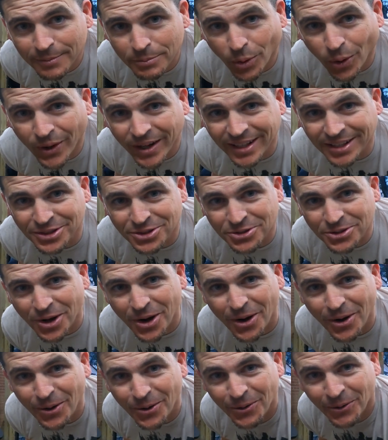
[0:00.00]
Boy getting
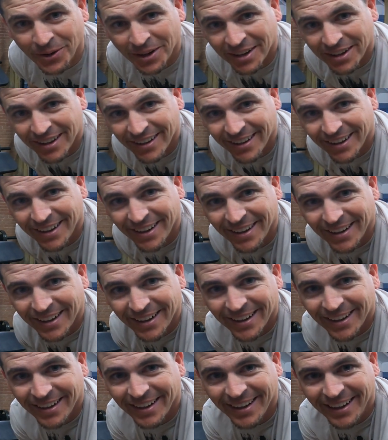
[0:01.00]
strong.
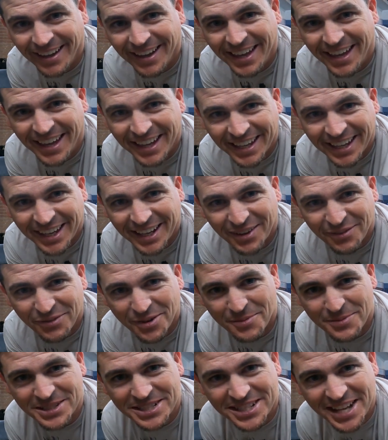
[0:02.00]
He get it
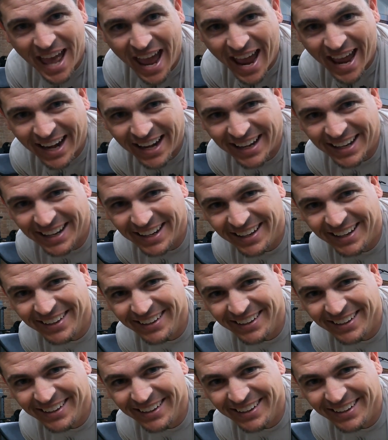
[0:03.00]
from his daddy.